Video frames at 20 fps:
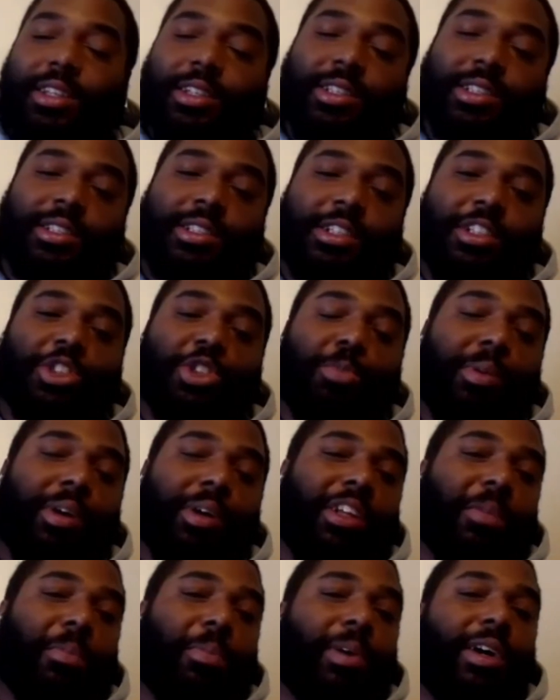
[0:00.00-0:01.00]
the decisions you
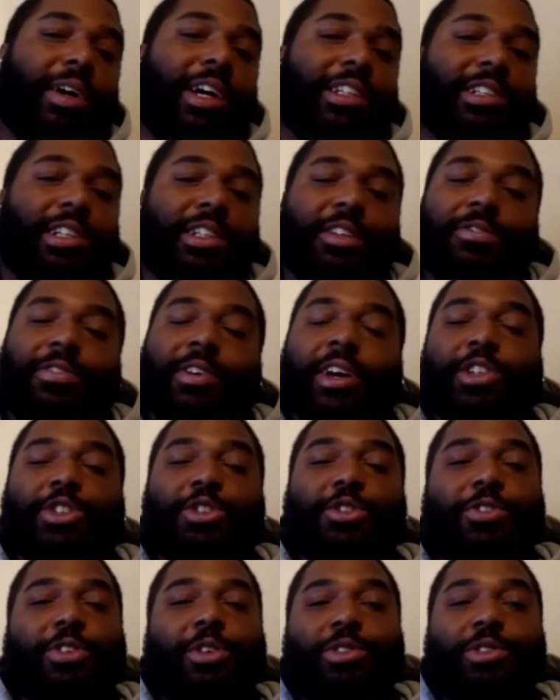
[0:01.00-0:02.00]
made in the past could affect
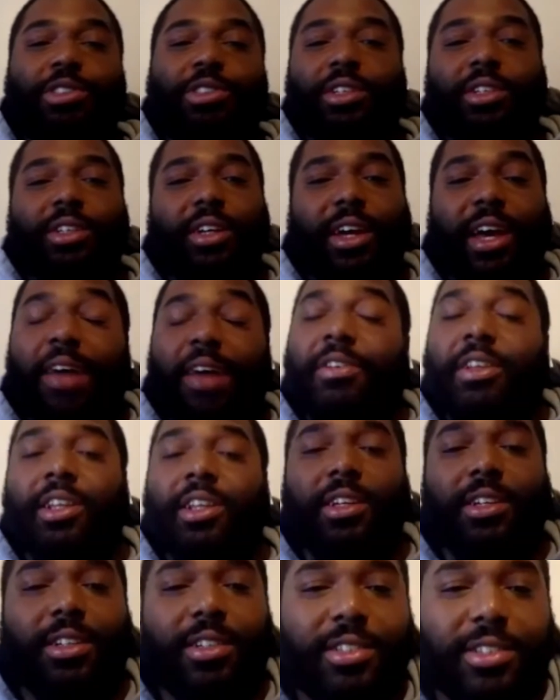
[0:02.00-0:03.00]
your future
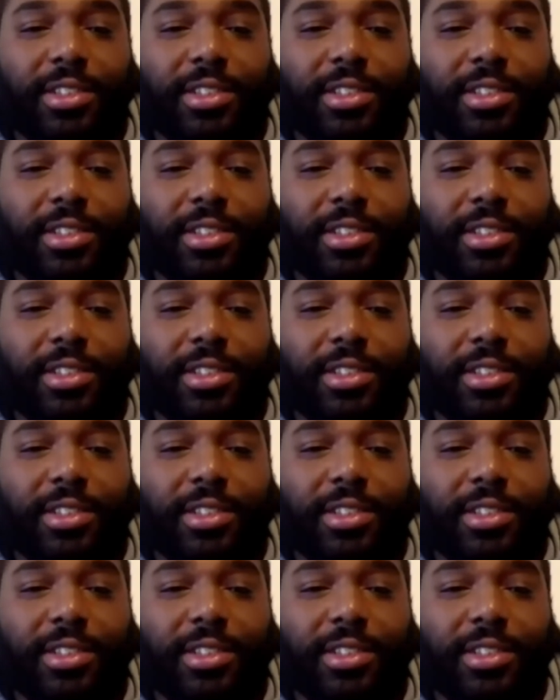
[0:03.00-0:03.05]
heavily.